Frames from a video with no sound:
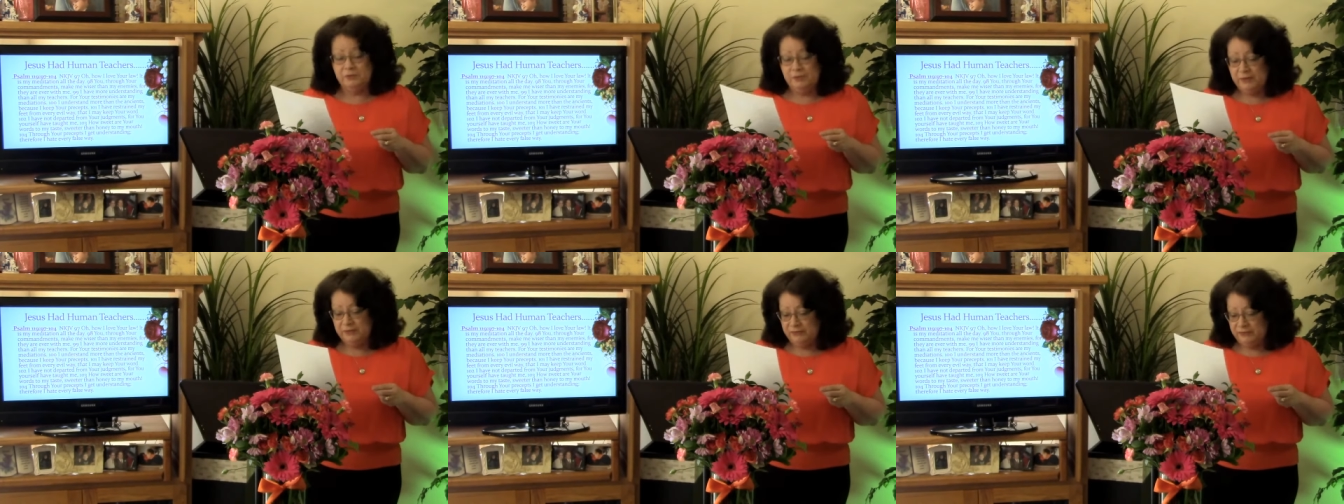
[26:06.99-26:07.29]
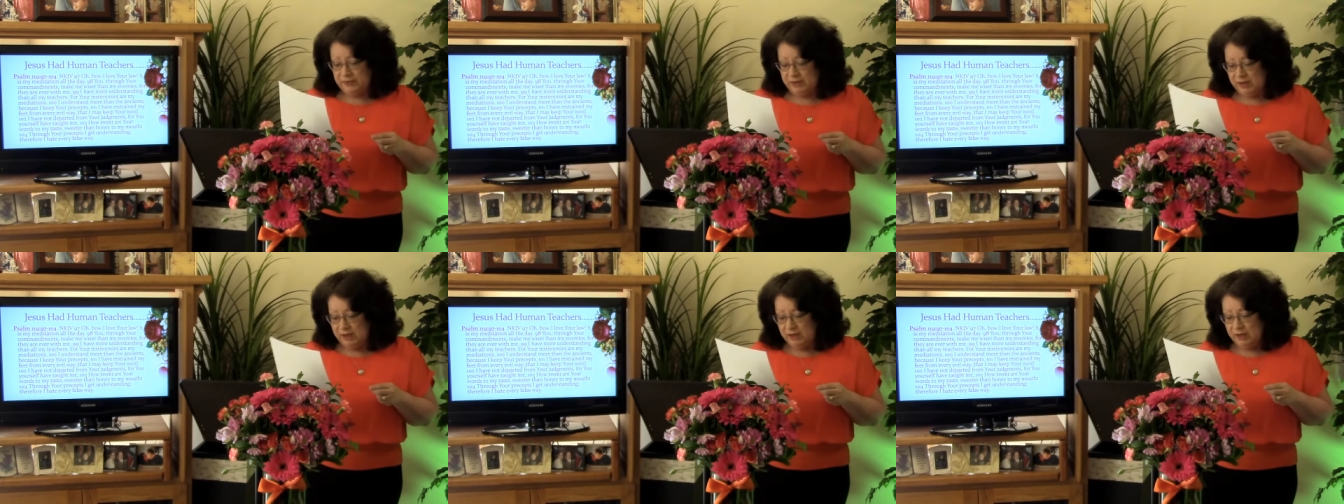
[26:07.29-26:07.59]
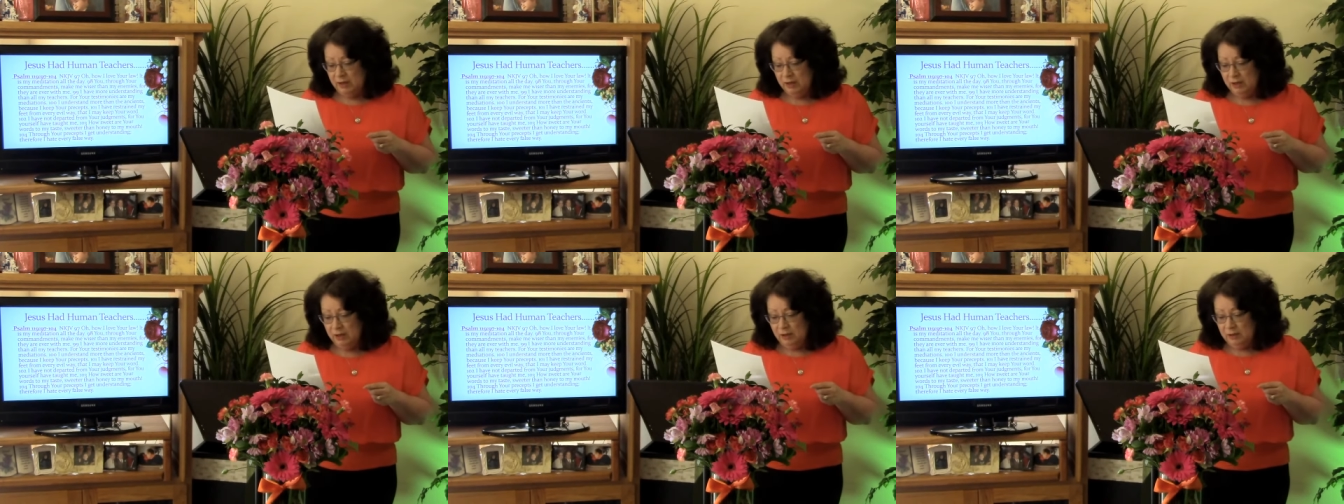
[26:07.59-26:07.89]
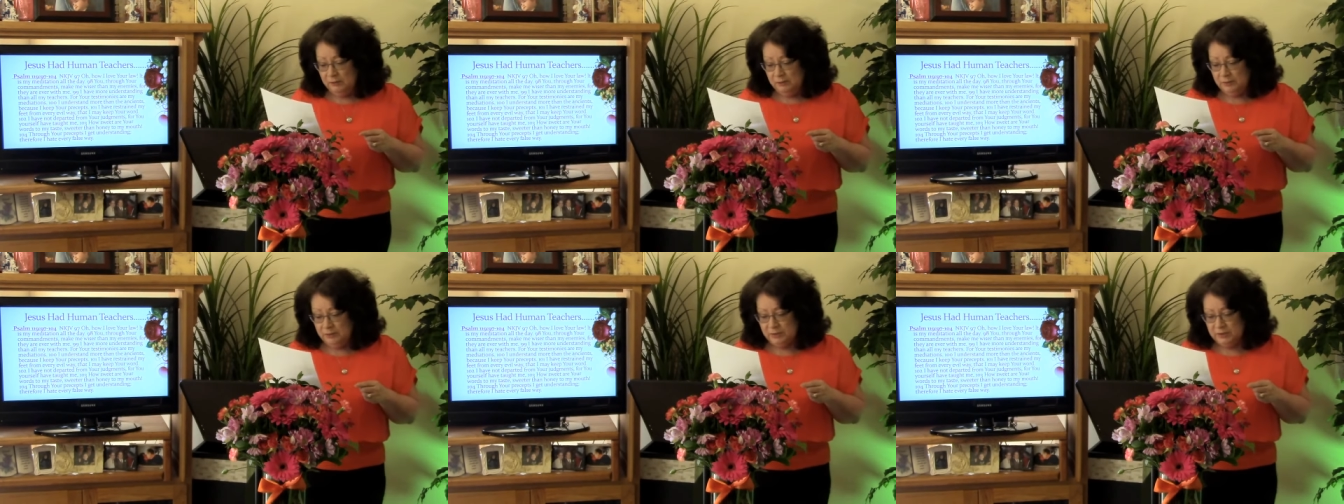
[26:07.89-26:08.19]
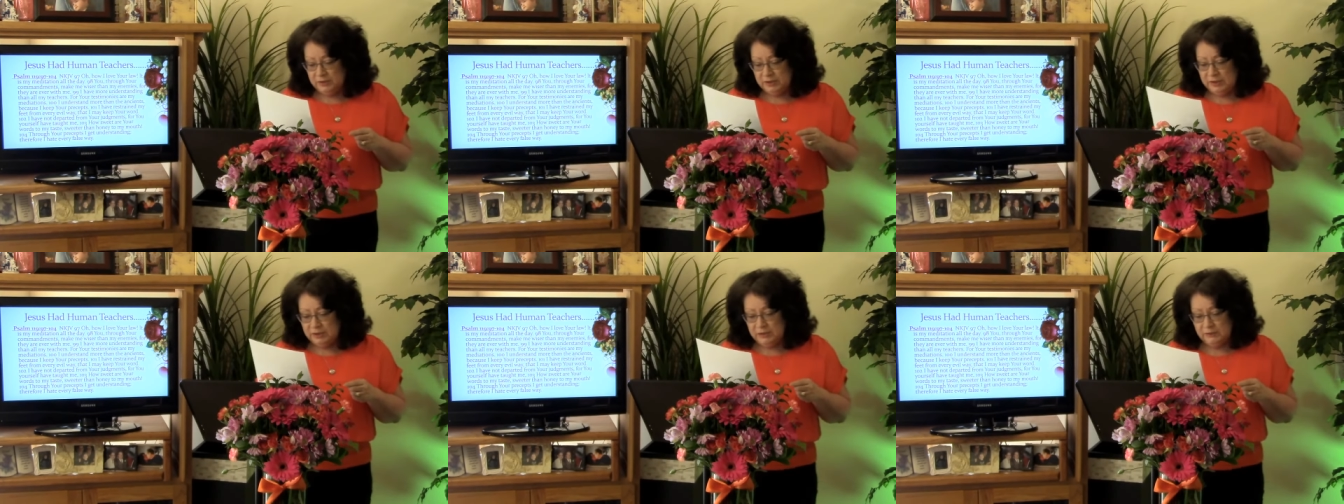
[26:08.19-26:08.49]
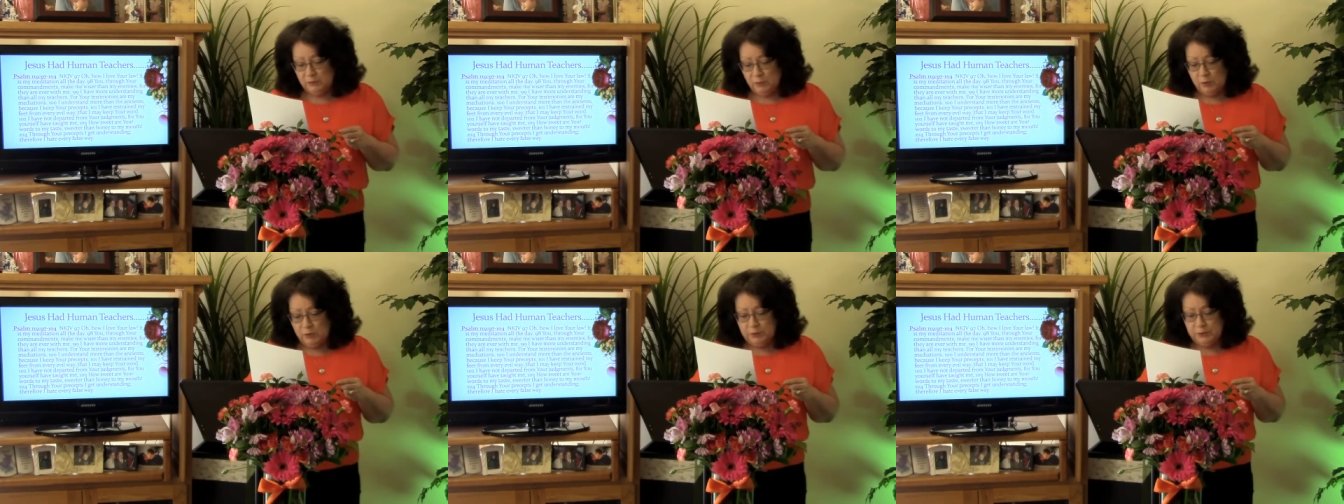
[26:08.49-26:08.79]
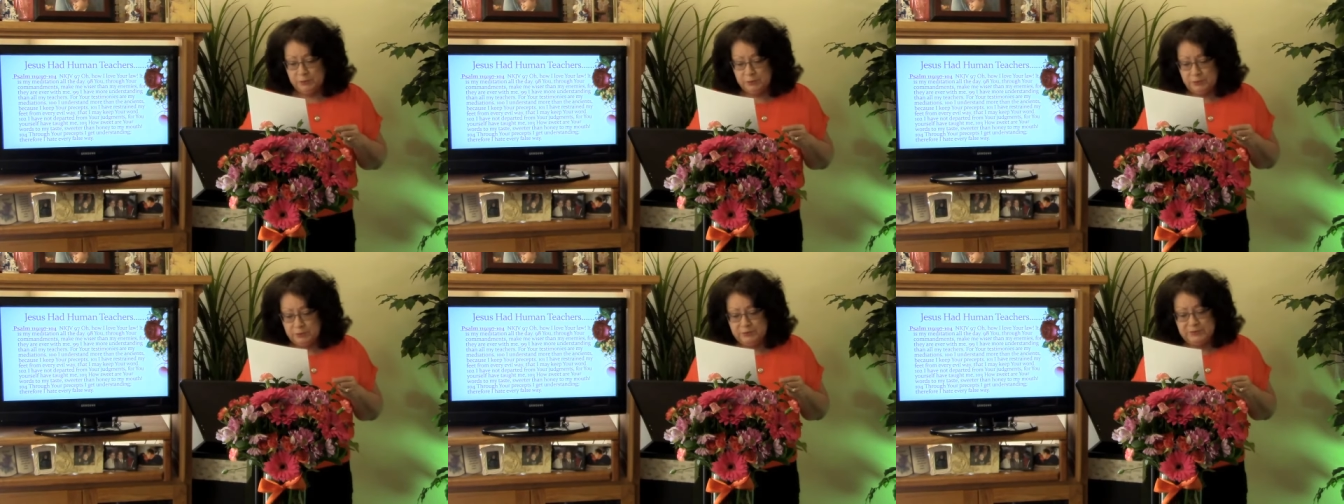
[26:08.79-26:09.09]
50, verses 4
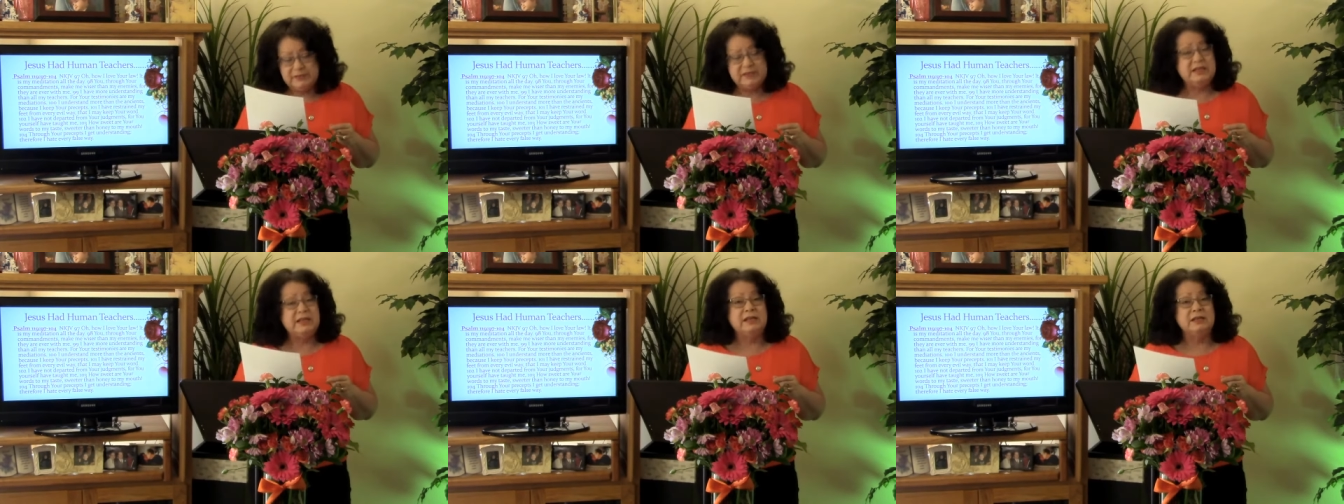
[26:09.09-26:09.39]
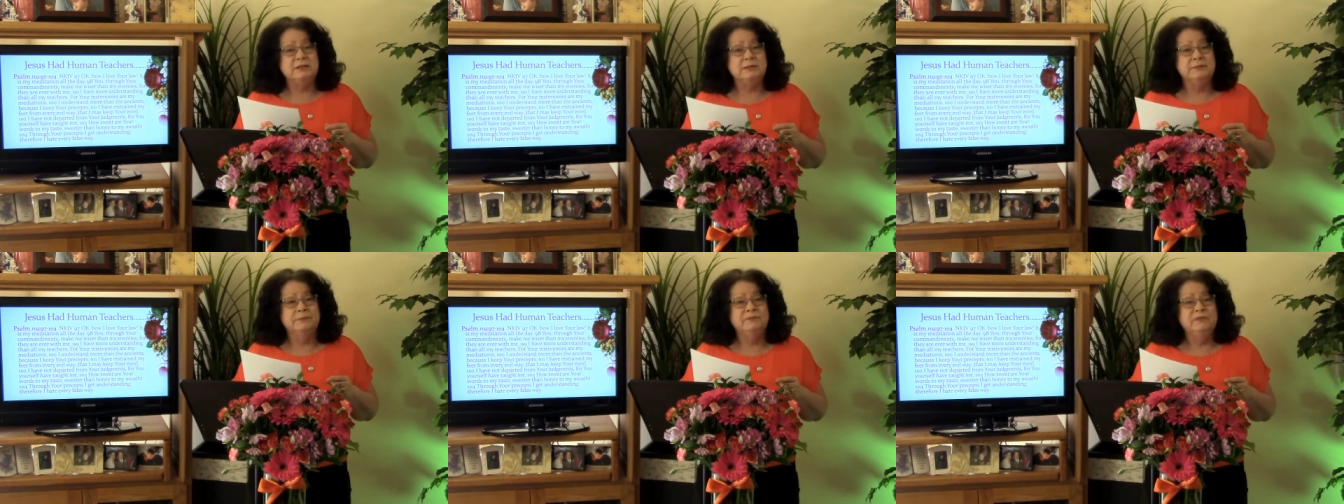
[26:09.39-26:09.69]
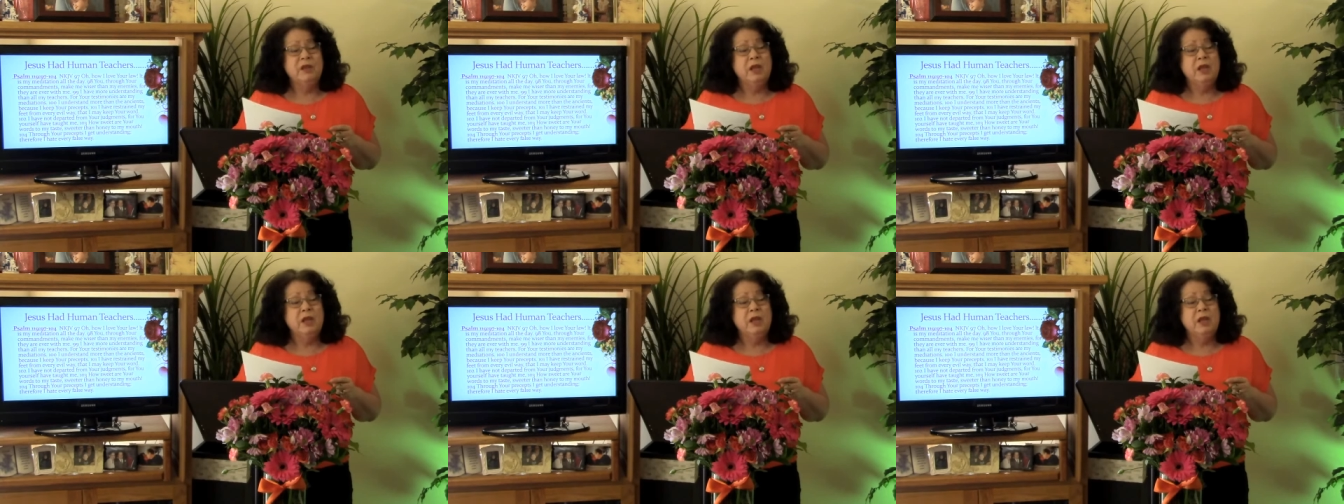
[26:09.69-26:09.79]
through 6.